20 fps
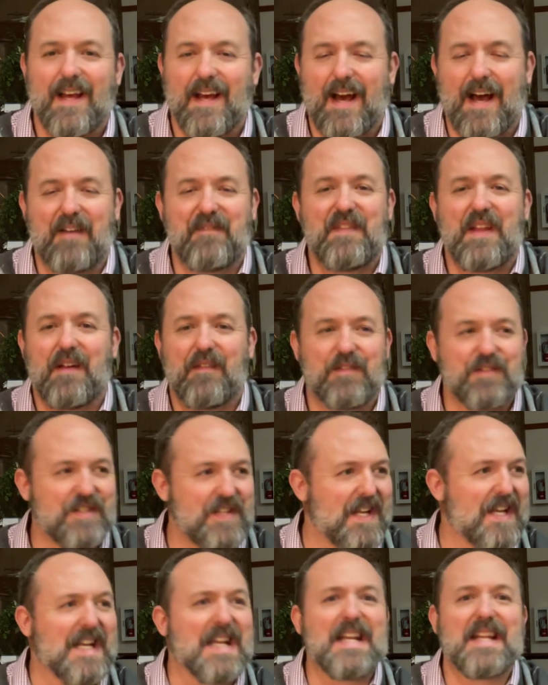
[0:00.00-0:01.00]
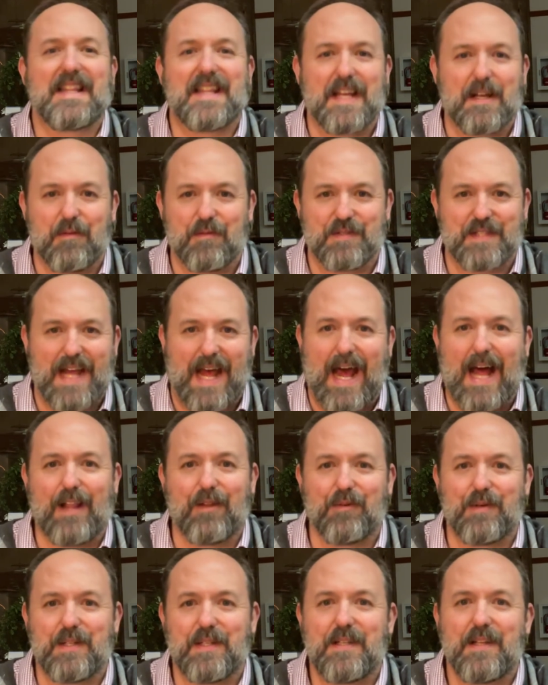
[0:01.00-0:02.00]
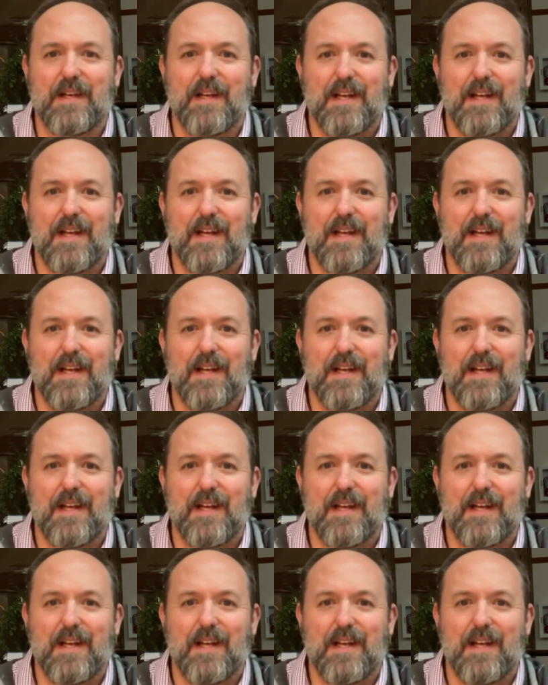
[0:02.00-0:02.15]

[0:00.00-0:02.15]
I've never said anything was hallowed,